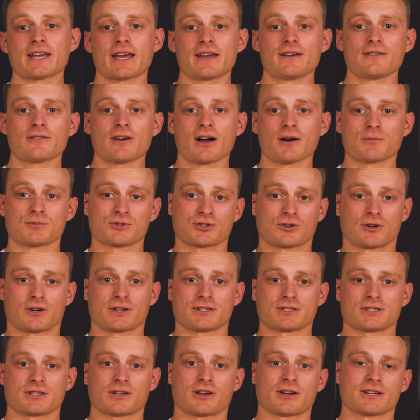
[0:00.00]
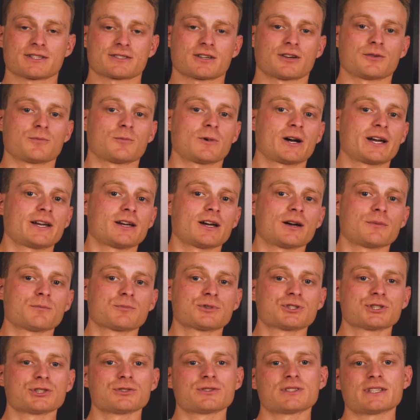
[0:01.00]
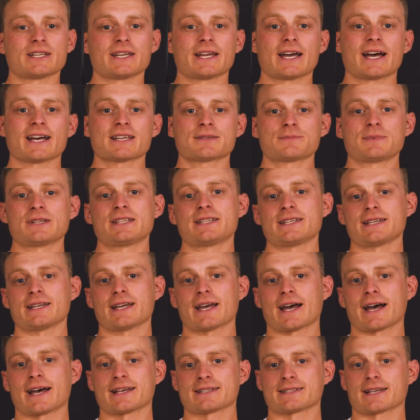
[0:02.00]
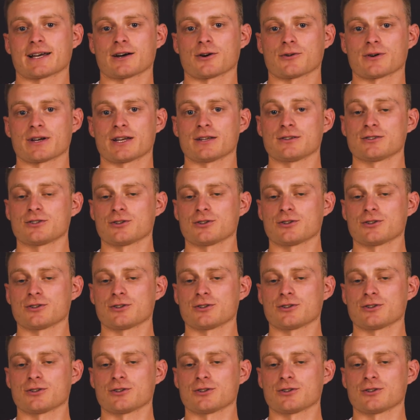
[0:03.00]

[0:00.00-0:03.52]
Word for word: gave up trying to go its own way and produced the SPD SL in